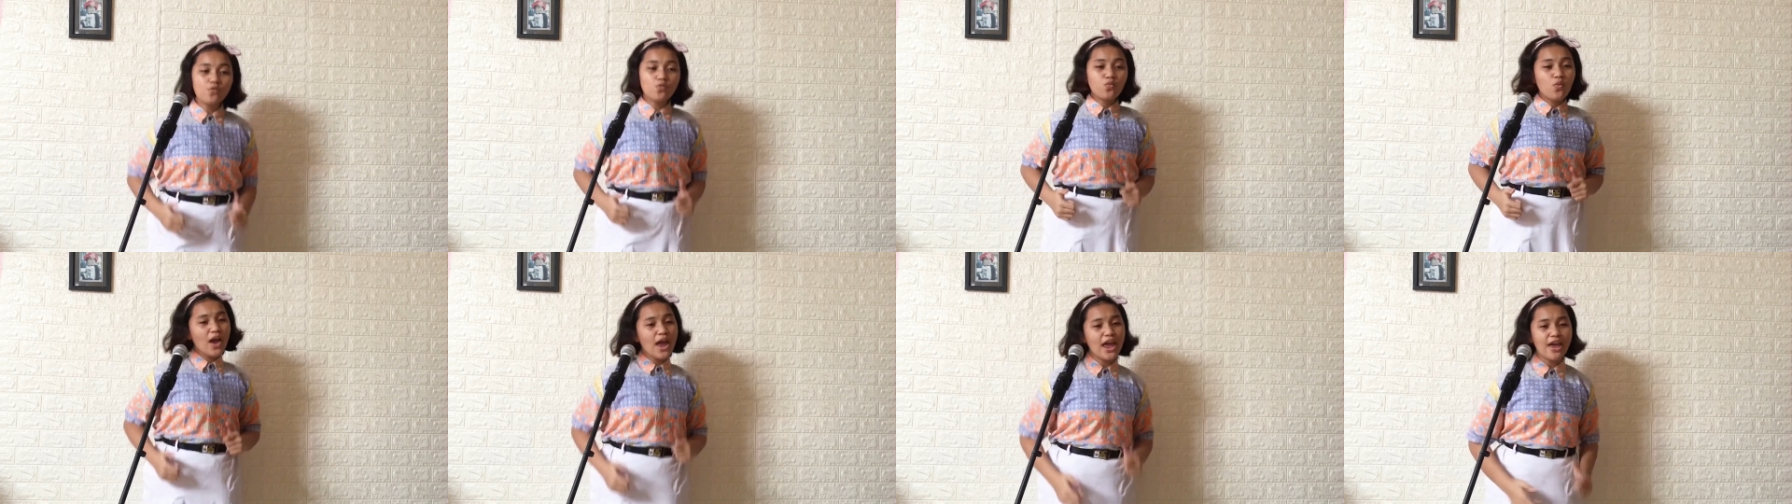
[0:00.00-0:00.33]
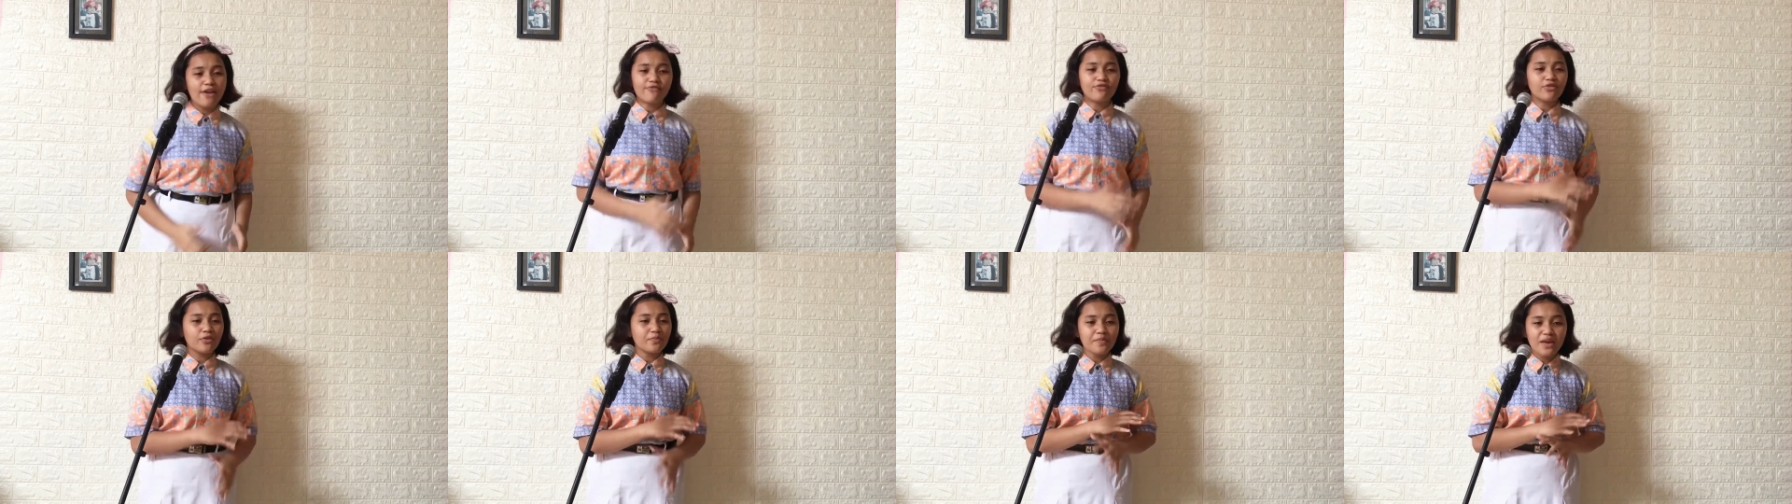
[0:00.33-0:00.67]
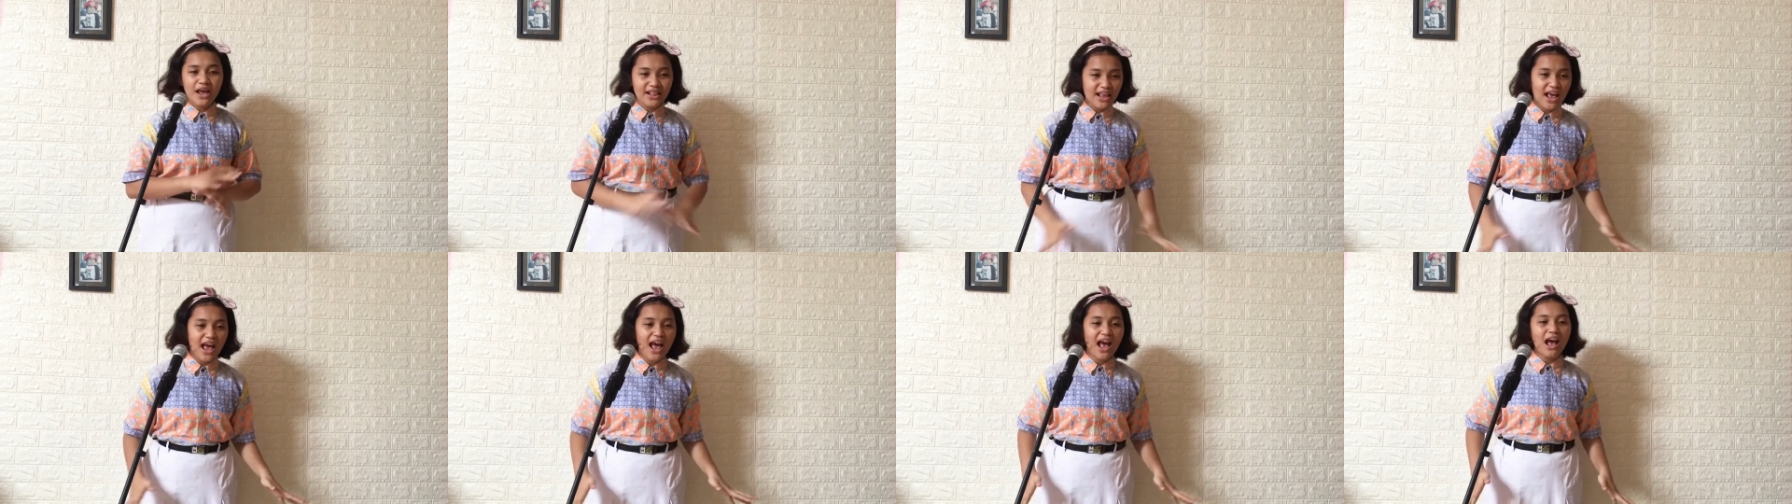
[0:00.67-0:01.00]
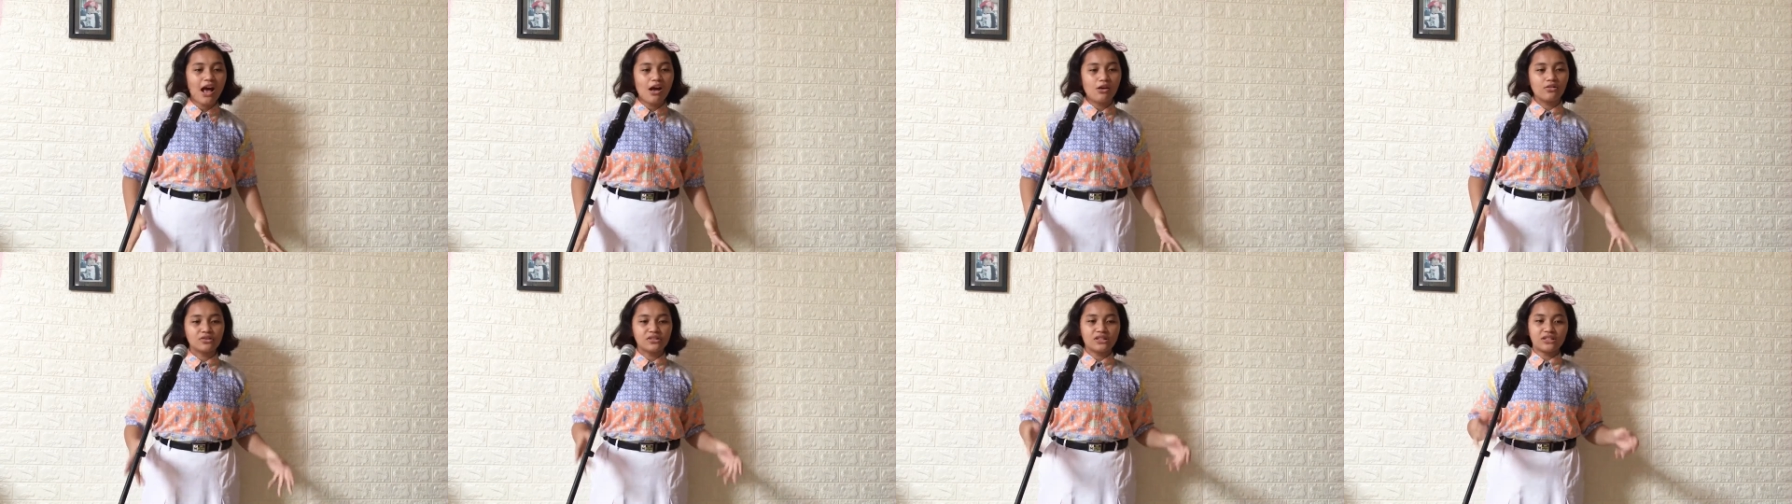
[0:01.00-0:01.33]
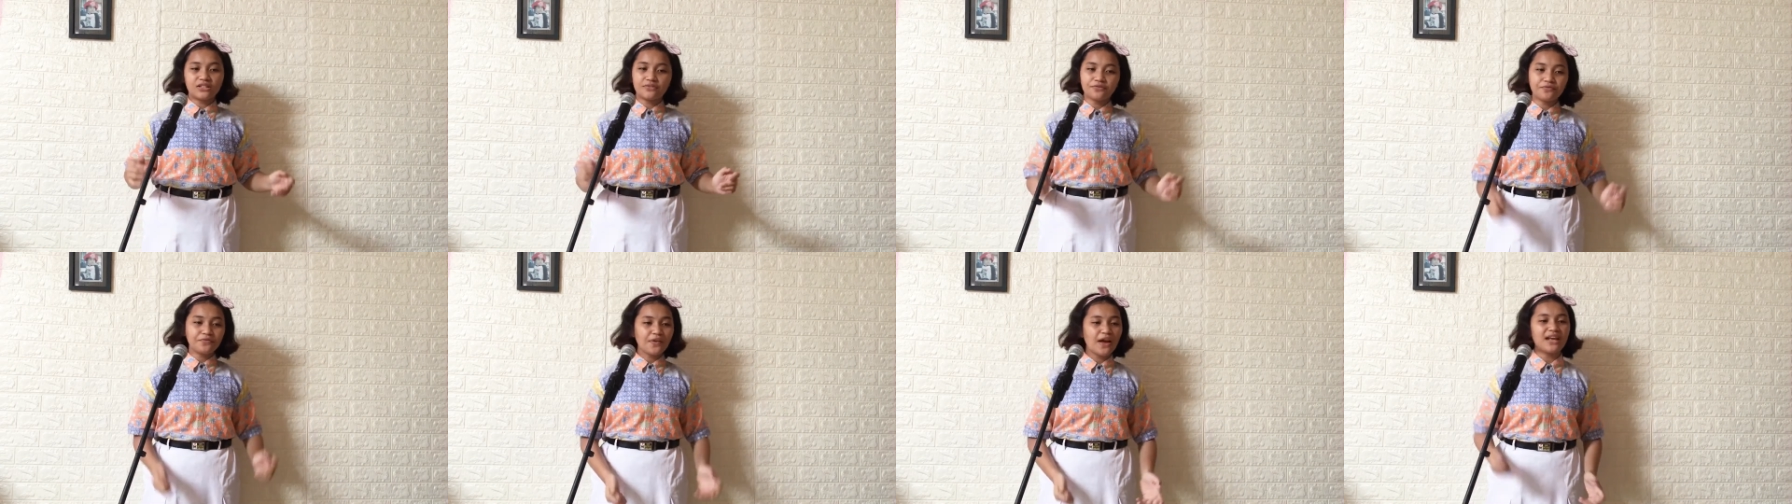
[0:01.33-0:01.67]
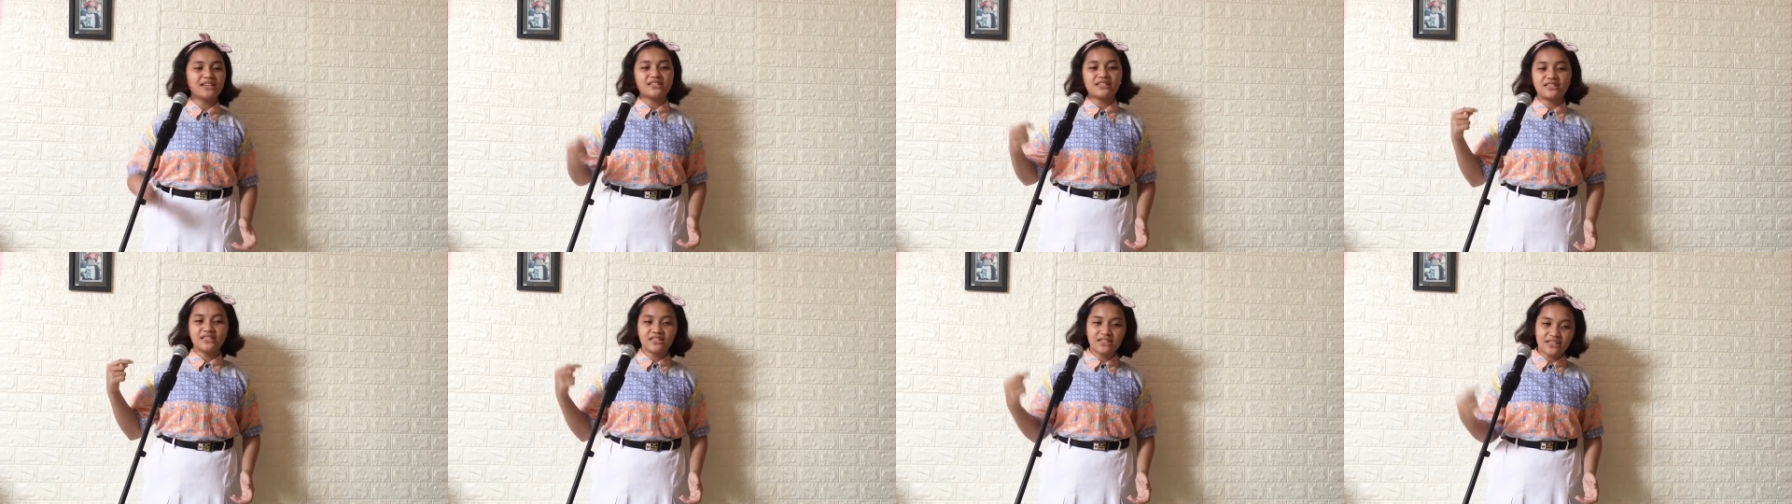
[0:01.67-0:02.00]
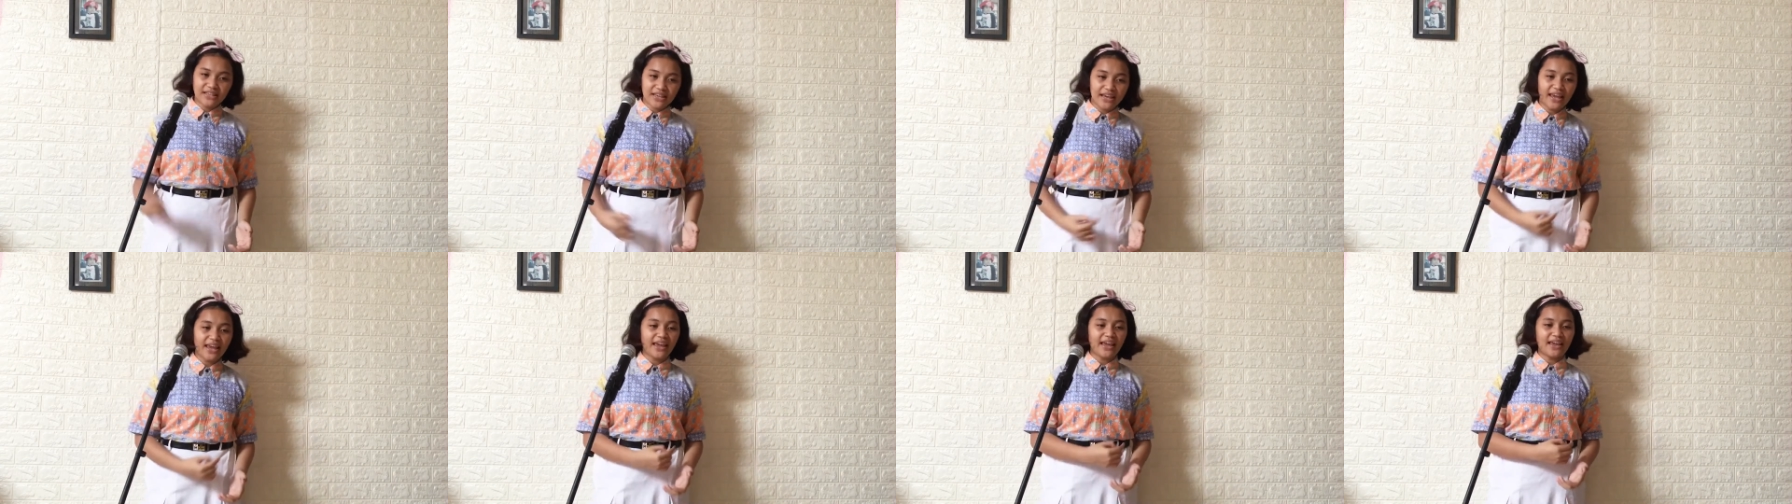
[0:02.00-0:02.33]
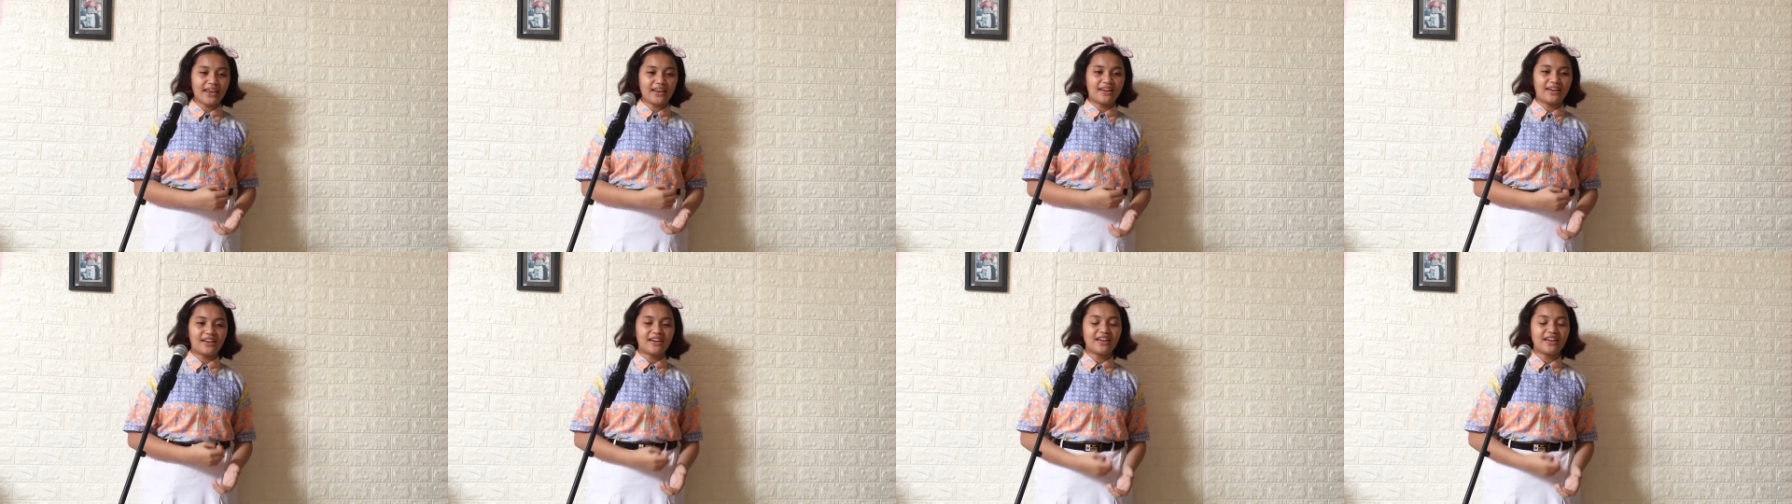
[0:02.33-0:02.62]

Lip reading: away from that house as fast as he can.